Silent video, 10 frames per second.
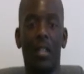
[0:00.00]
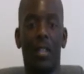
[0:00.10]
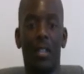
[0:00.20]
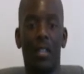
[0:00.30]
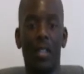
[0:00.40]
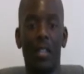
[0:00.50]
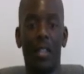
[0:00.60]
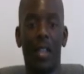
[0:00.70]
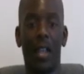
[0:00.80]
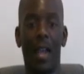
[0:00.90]
The
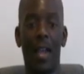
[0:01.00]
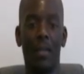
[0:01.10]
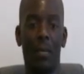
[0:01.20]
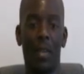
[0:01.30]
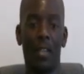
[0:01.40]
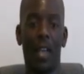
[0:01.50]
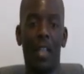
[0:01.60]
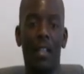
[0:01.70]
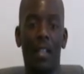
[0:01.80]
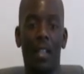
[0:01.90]
6 aspects
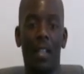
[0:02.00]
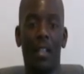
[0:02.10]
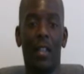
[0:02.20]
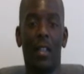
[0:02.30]
in